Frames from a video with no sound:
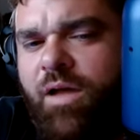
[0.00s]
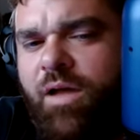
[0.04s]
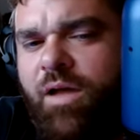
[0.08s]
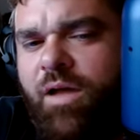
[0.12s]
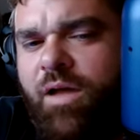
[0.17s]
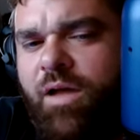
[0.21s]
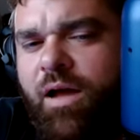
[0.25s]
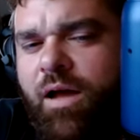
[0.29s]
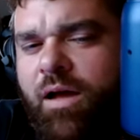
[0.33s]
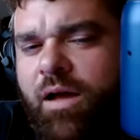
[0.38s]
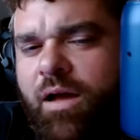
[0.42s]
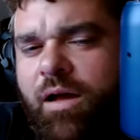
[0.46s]

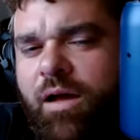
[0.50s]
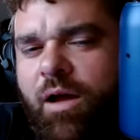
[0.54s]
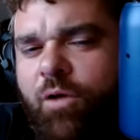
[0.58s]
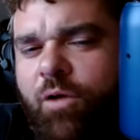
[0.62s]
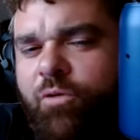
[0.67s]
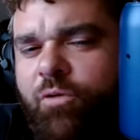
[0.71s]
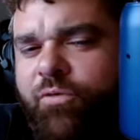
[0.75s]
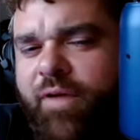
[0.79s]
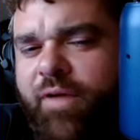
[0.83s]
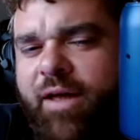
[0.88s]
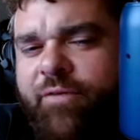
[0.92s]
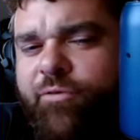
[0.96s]
Old
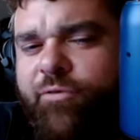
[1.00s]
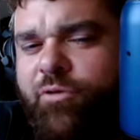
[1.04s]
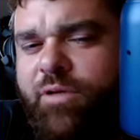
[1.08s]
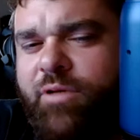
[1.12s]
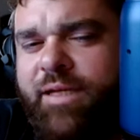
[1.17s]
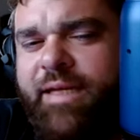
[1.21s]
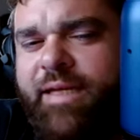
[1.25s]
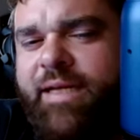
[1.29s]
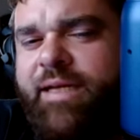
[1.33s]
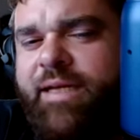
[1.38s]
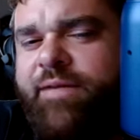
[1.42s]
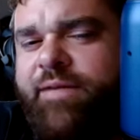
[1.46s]
Faithful
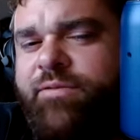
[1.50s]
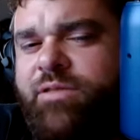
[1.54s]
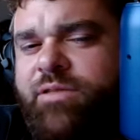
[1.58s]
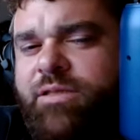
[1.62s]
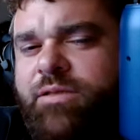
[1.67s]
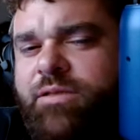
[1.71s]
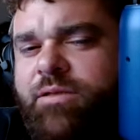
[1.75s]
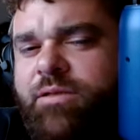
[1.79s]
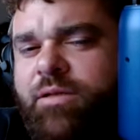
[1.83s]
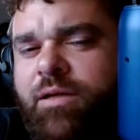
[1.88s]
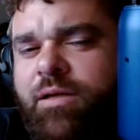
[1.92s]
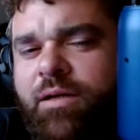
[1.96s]

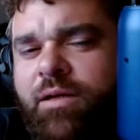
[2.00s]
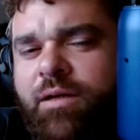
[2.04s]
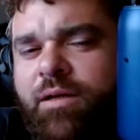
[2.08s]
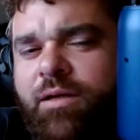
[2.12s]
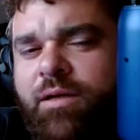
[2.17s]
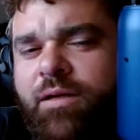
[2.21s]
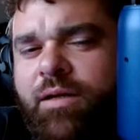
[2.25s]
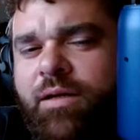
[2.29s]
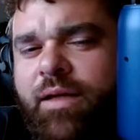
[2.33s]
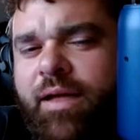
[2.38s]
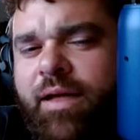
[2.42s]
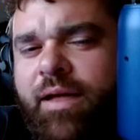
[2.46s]
leaves.
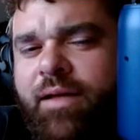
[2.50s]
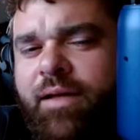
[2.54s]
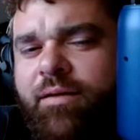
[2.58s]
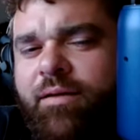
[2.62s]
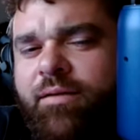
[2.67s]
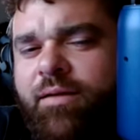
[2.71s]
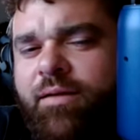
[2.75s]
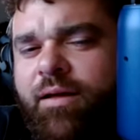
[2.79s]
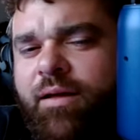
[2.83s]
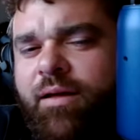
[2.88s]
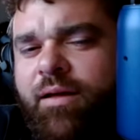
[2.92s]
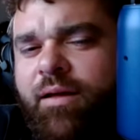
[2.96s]
It
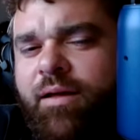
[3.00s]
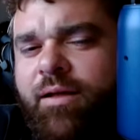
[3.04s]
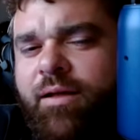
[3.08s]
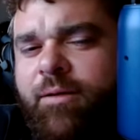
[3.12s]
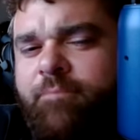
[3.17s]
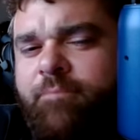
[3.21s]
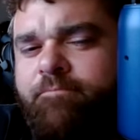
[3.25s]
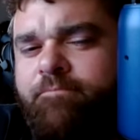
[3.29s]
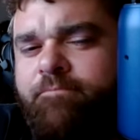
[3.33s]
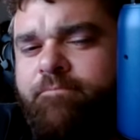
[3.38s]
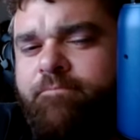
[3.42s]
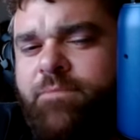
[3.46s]

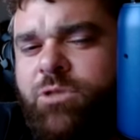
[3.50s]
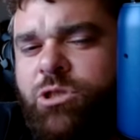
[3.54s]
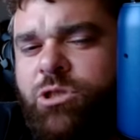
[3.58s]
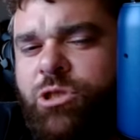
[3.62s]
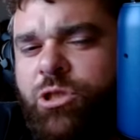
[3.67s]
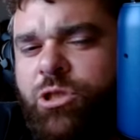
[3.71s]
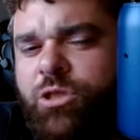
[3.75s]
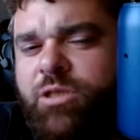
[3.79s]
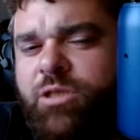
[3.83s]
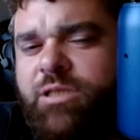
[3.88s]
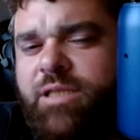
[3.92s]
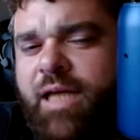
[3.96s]

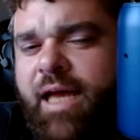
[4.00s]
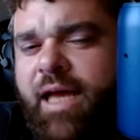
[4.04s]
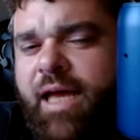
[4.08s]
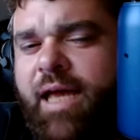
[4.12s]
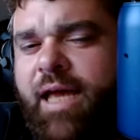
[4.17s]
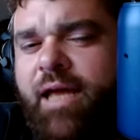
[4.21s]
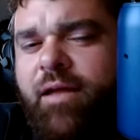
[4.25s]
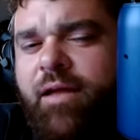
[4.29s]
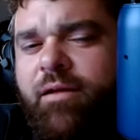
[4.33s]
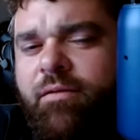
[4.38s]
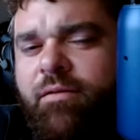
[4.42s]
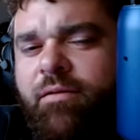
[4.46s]
took
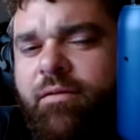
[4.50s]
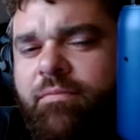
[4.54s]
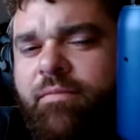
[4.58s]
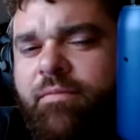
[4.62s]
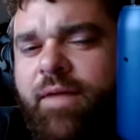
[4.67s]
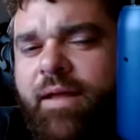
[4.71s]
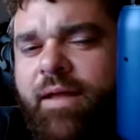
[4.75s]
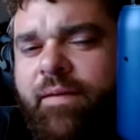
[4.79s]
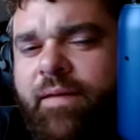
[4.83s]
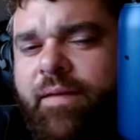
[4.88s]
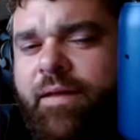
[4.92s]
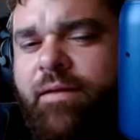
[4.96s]
second,
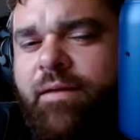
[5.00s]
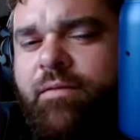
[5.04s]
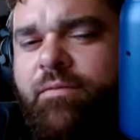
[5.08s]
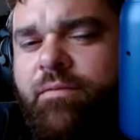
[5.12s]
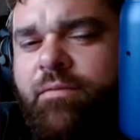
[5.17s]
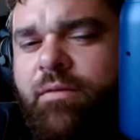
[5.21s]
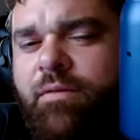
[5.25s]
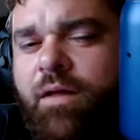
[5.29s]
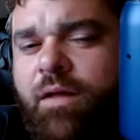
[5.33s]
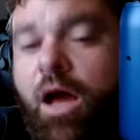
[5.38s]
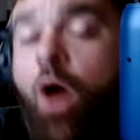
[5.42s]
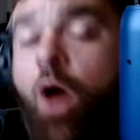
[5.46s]
and then
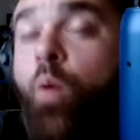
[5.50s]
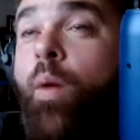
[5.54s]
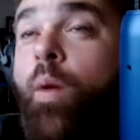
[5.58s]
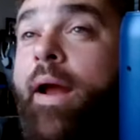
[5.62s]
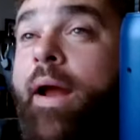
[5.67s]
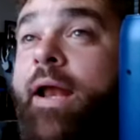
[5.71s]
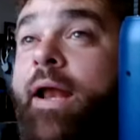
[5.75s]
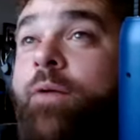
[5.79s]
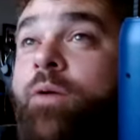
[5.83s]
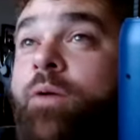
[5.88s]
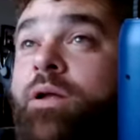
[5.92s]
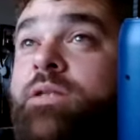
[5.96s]
oh,
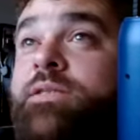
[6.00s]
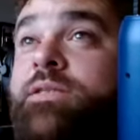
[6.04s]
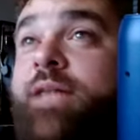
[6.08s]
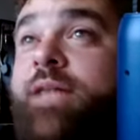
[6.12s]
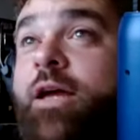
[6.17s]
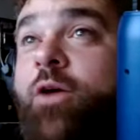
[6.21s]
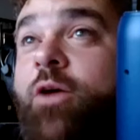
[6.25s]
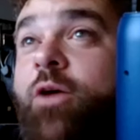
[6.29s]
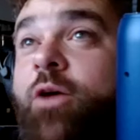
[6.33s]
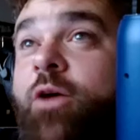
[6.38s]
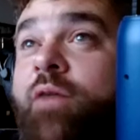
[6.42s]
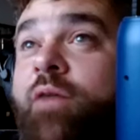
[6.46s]
wait, it wasn't
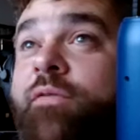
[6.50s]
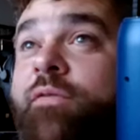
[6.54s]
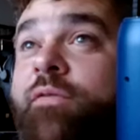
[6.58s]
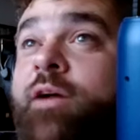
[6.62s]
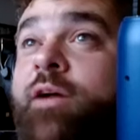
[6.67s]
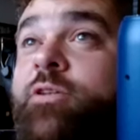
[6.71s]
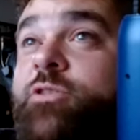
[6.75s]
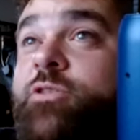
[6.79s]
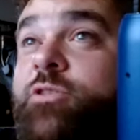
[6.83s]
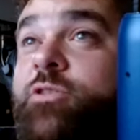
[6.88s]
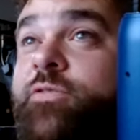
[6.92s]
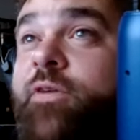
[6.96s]
second qualifier.
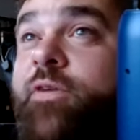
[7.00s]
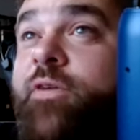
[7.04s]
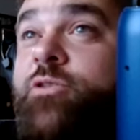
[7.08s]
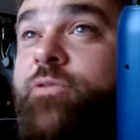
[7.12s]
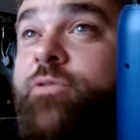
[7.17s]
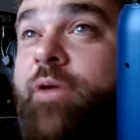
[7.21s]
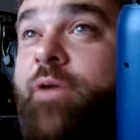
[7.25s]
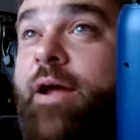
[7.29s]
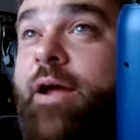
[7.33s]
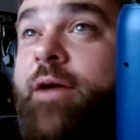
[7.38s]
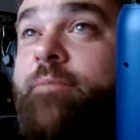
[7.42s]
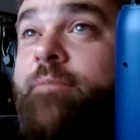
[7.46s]
This was first
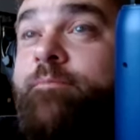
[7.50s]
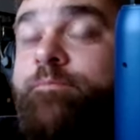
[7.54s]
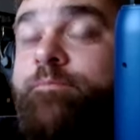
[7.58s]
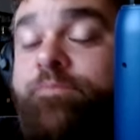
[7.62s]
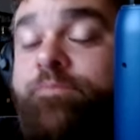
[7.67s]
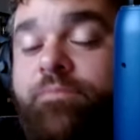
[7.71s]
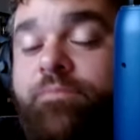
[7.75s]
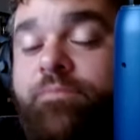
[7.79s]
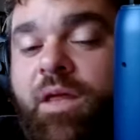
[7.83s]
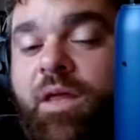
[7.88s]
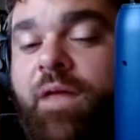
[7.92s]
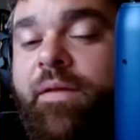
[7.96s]
round.
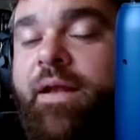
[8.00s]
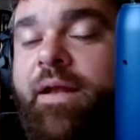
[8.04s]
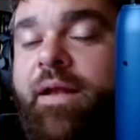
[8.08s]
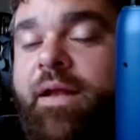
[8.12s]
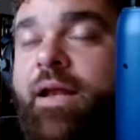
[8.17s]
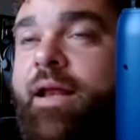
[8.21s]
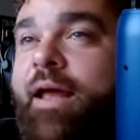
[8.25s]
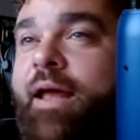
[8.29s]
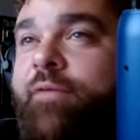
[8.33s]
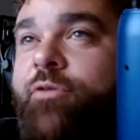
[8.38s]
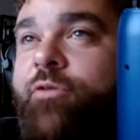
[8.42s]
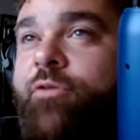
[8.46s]
No, they
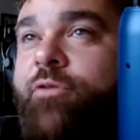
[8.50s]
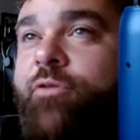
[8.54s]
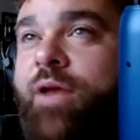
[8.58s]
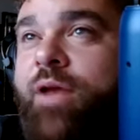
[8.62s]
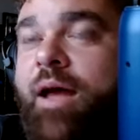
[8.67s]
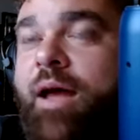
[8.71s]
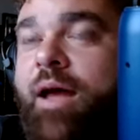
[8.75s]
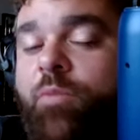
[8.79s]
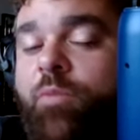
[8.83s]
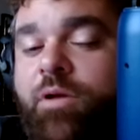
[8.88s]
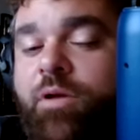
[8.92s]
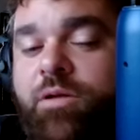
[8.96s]
didn't have 2
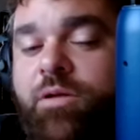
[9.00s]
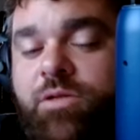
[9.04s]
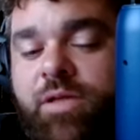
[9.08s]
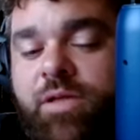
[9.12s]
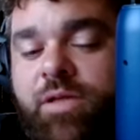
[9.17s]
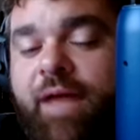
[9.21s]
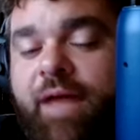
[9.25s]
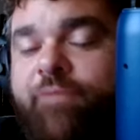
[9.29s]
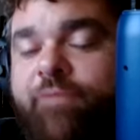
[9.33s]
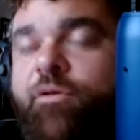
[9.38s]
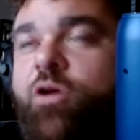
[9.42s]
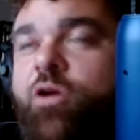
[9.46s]
time runs. They
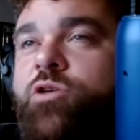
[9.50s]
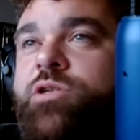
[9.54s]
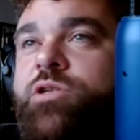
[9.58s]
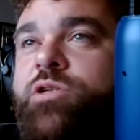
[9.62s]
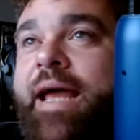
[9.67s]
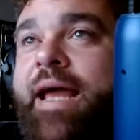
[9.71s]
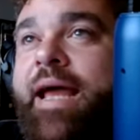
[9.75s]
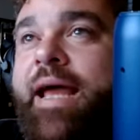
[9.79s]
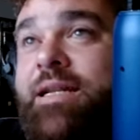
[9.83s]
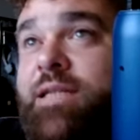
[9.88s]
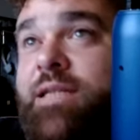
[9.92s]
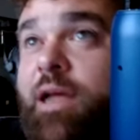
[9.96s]
had first
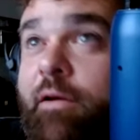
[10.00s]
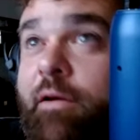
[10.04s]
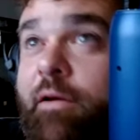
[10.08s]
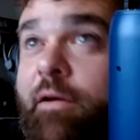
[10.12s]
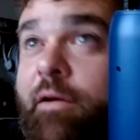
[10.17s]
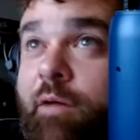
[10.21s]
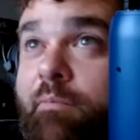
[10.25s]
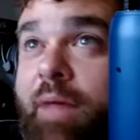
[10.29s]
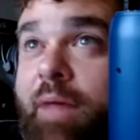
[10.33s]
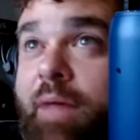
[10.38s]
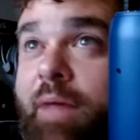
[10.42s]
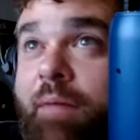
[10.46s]
and second
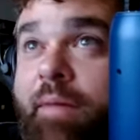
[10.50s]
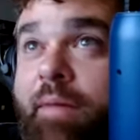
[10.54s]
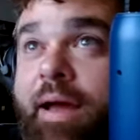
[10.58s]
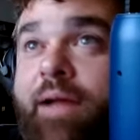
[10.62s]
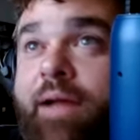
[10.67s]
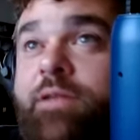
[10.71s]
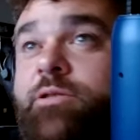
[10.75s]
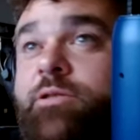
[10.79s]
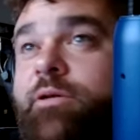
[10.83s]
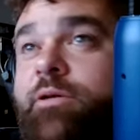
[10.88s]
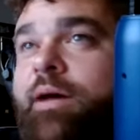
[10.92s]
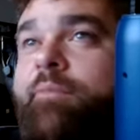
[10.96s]
round buyback,
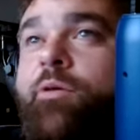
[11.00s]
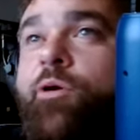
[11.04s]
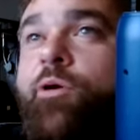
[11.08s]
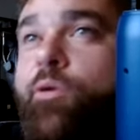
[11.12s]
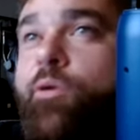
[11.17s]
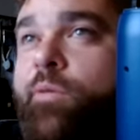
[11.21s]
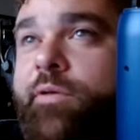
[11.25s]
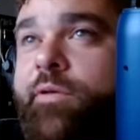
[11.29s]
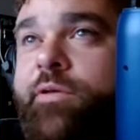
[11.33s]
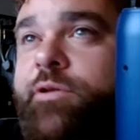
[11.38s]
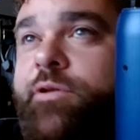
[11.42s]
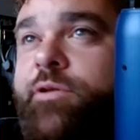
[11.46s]
so I'm cool
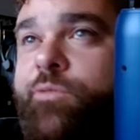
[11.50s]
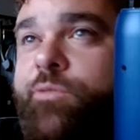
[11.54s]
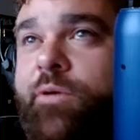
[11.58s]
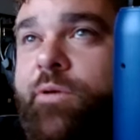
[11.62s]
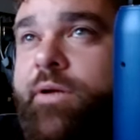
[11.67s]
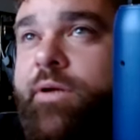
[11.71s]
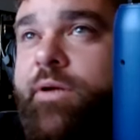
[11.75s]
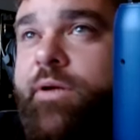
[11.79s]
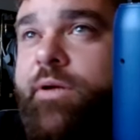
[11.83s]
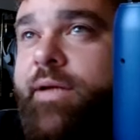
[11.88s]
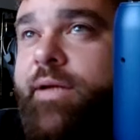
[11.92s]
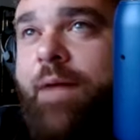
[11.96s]
with just 1
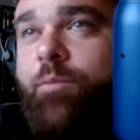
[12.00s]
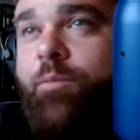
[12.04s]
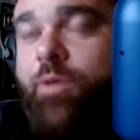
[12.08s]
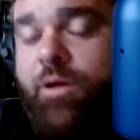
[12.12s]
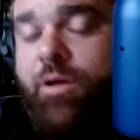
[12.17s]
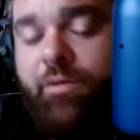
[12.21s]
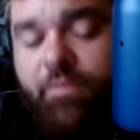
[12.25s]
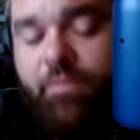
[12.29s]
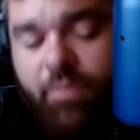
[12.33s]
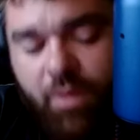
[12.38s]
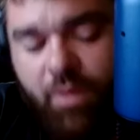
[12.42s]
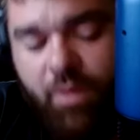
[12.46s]
time run
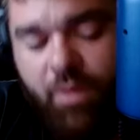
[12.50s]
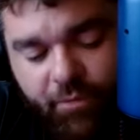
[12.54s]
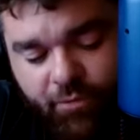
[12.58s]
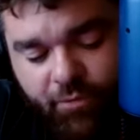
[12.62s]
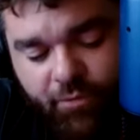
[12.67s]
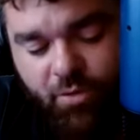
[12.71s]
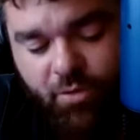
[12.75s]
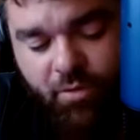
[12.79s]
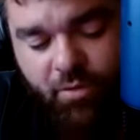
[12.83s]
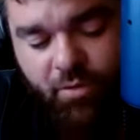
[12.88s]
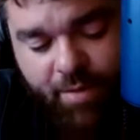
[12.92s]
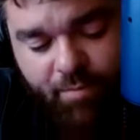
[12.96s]
if you're
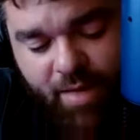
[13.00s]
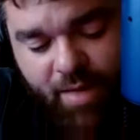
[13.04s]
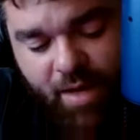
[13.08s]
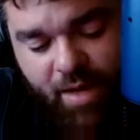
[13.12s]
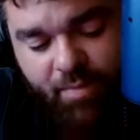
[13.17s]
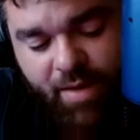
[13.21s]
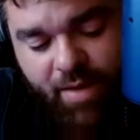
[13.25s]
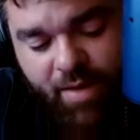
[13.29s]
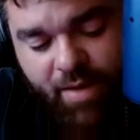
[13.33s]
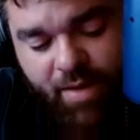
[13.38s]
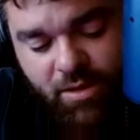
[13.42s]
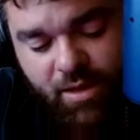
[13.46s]
going to have
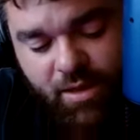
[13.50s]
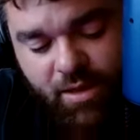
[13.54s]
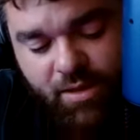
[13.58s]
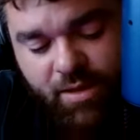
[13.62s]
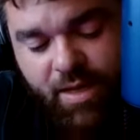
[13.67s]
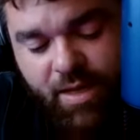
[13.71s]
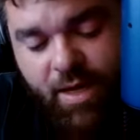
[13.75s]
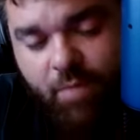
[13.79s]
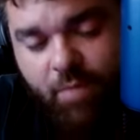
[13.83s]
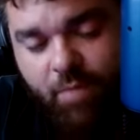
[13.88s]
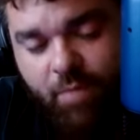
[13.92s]
buybacks like that.